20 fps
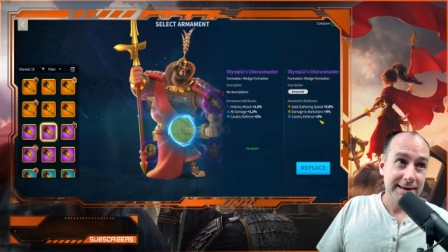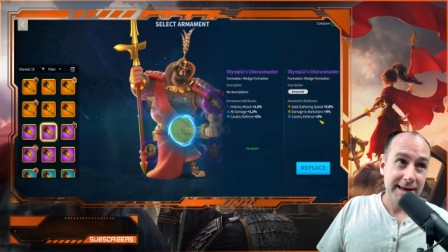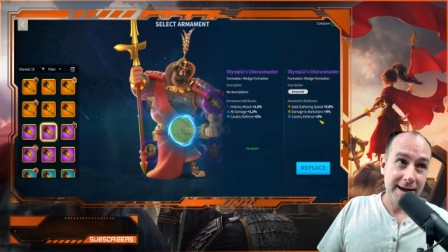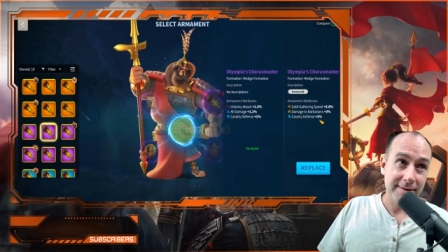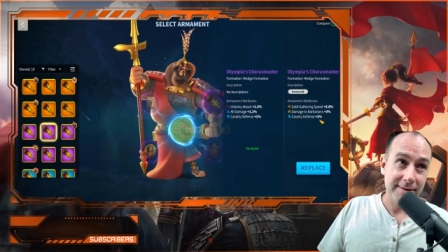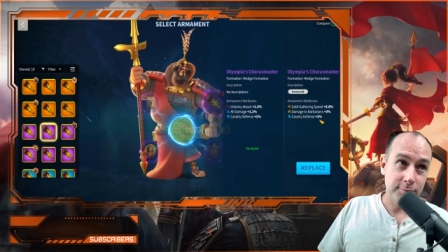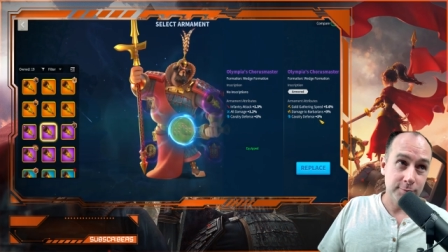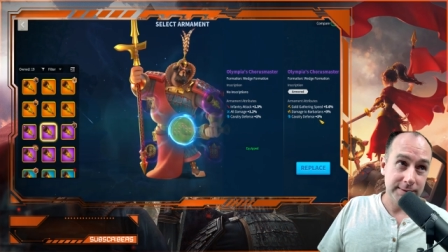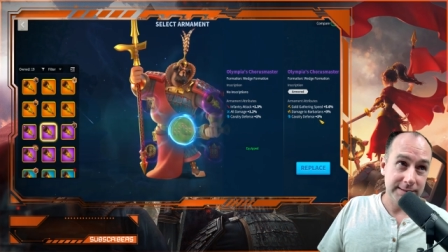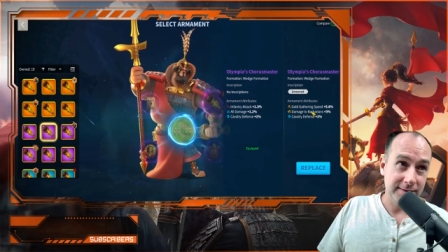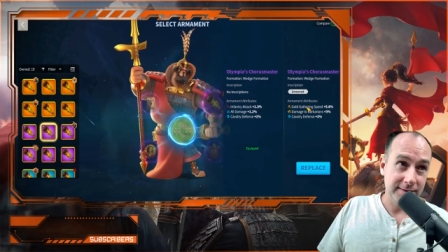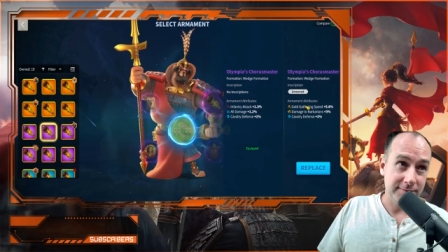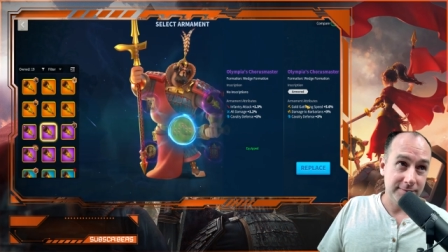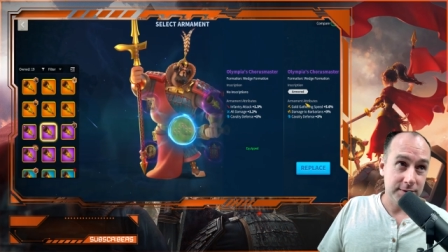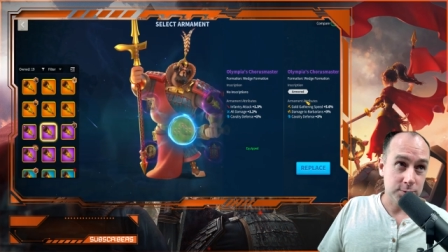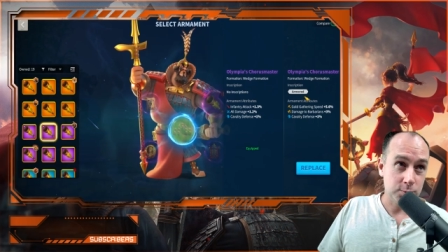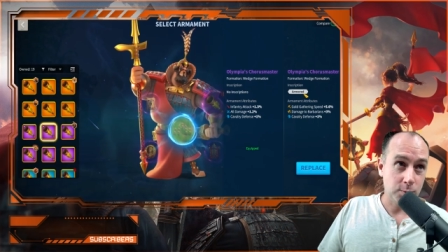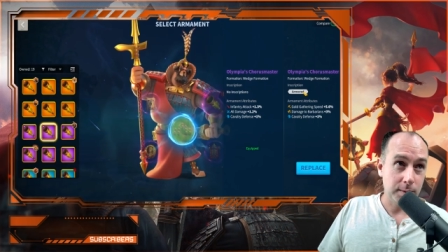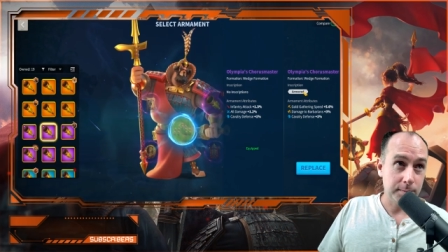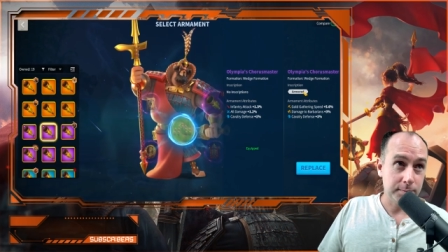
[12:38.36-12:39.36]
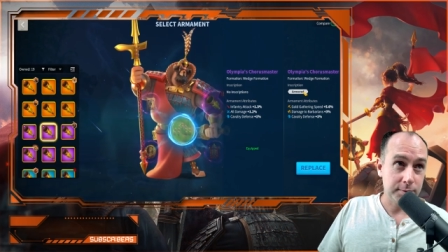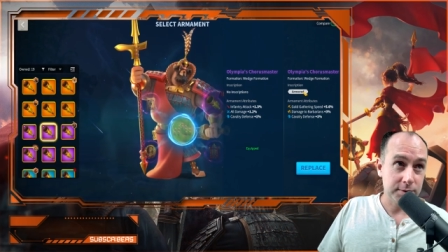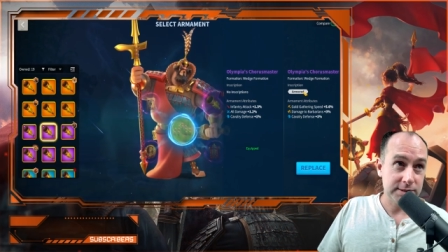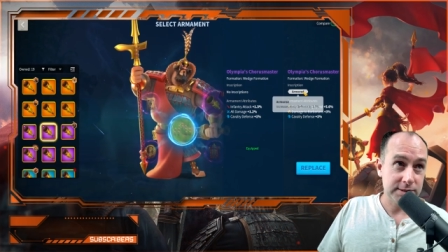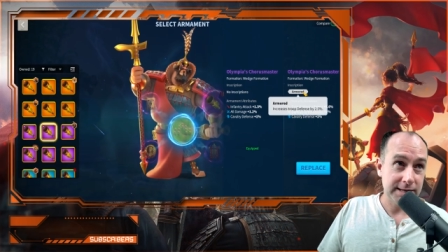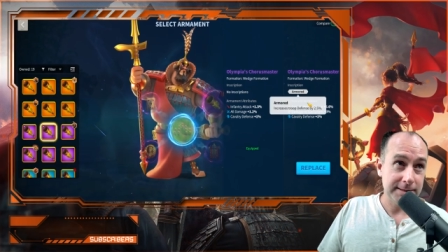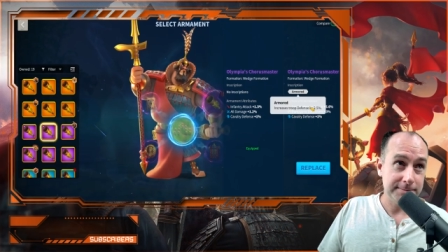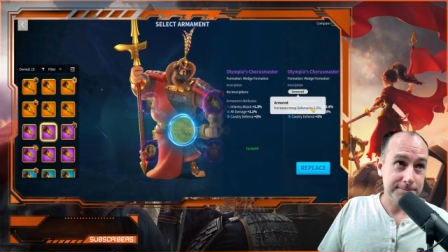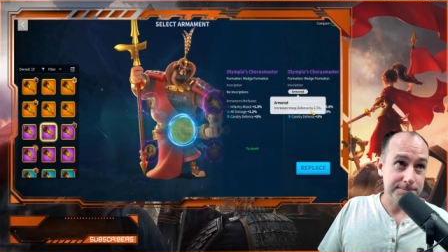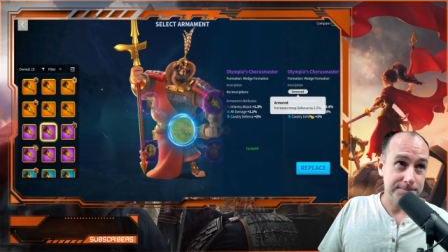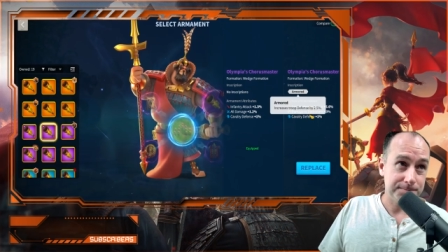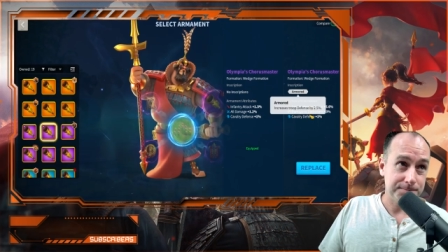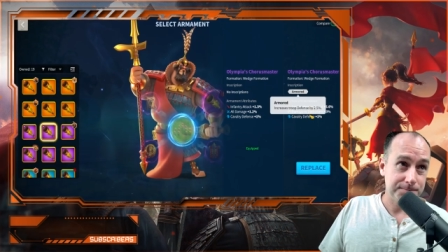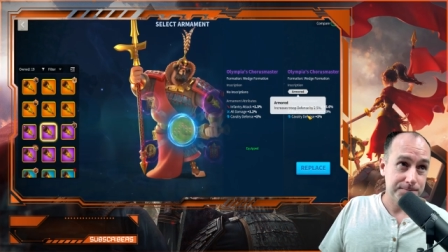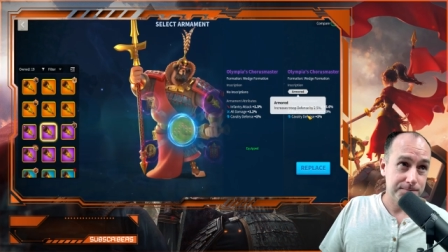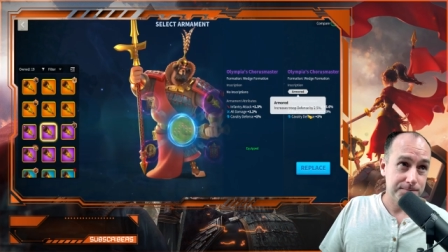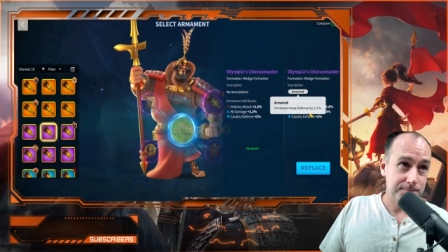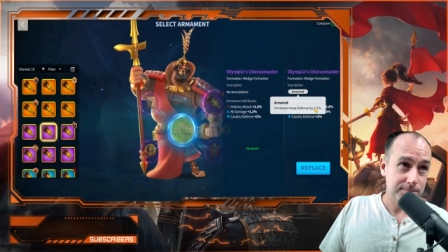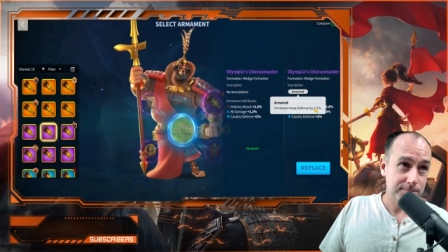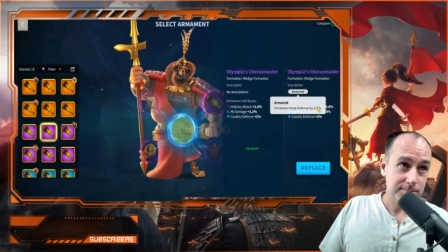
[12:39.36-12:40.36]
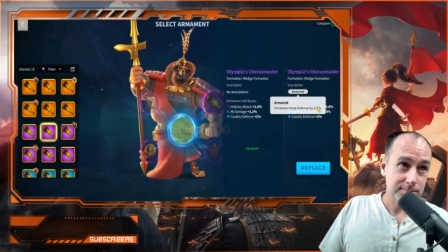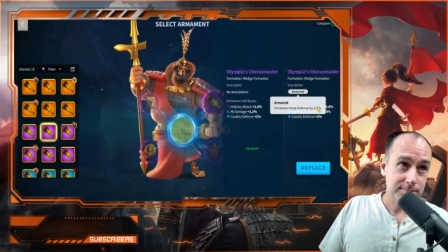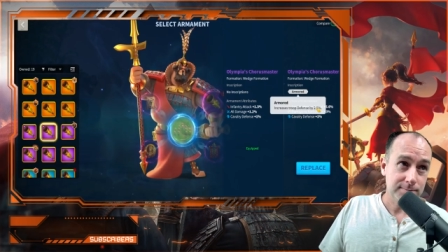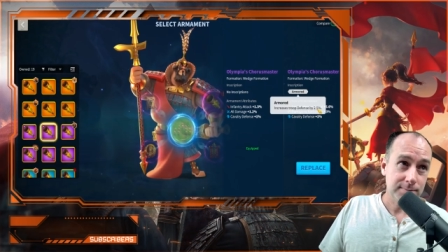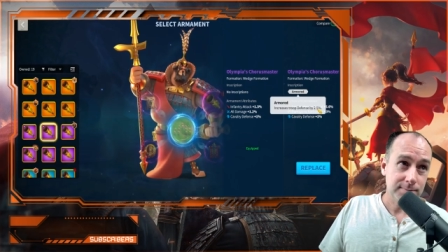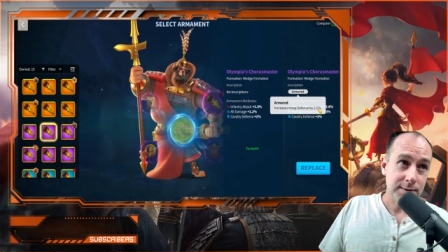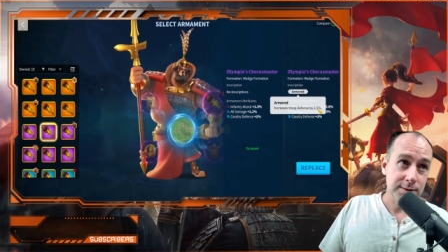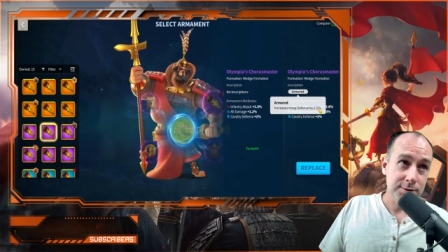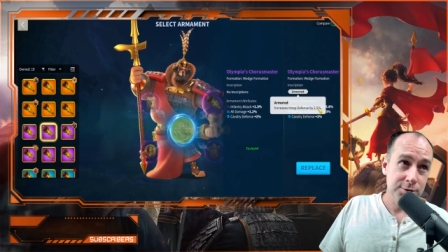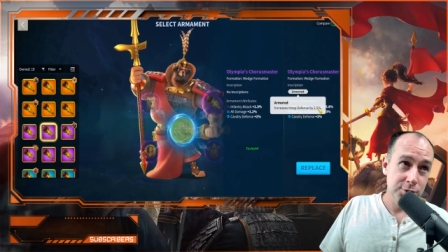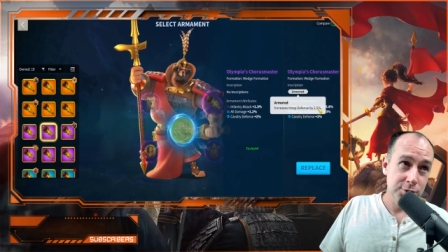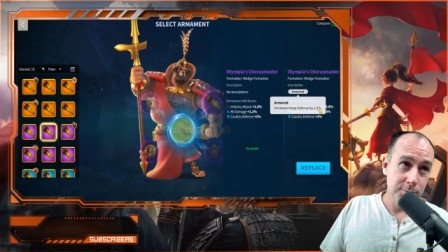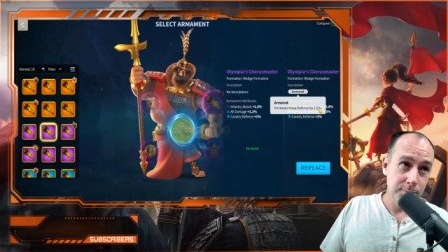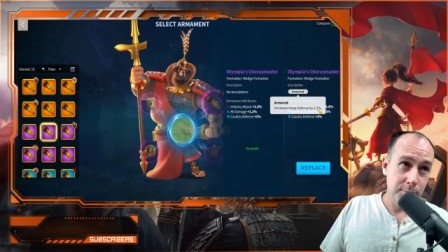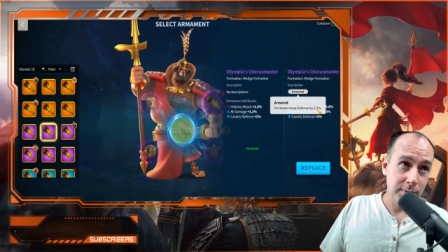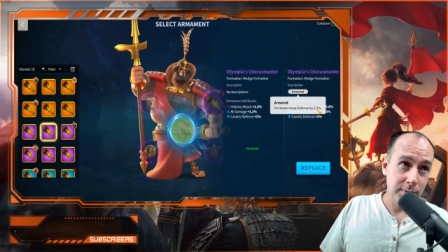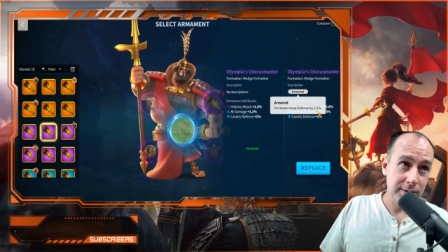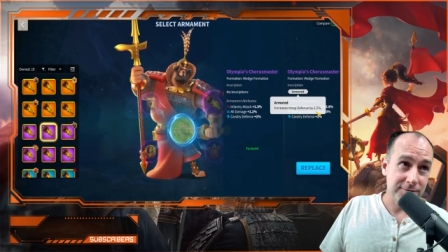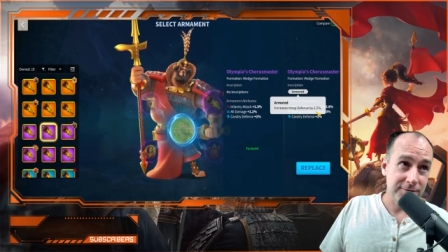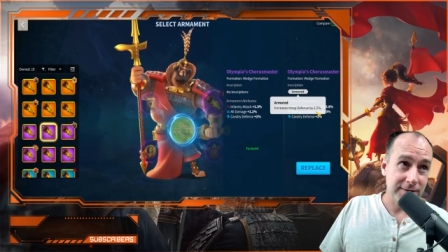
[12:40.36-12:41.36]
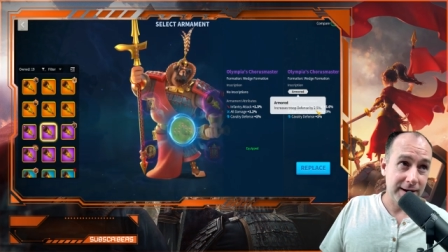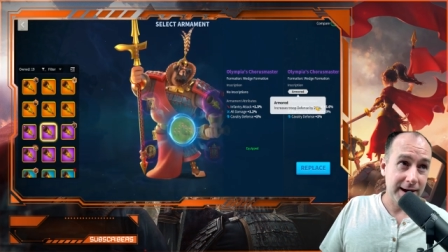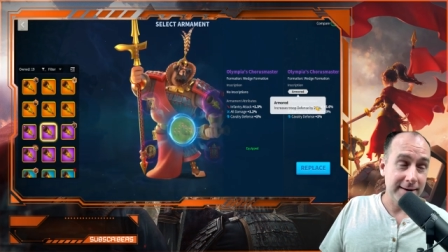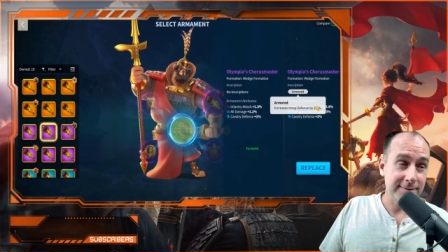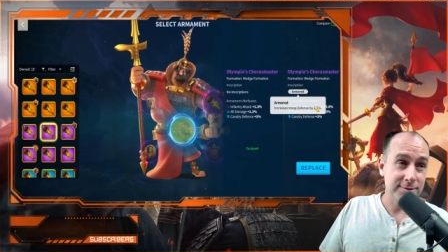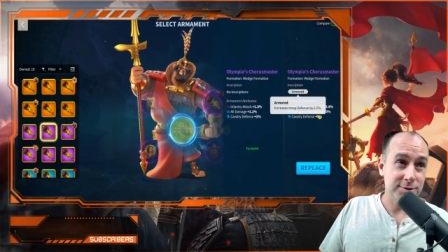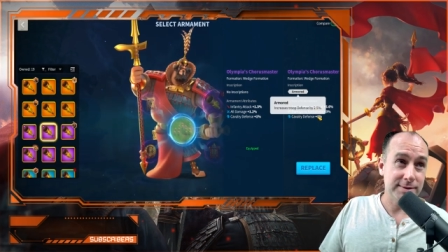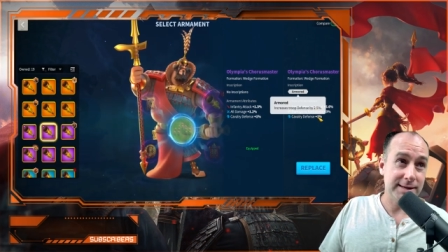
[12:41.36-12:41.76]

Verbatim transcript: Cavalry defense 1%. 2.5,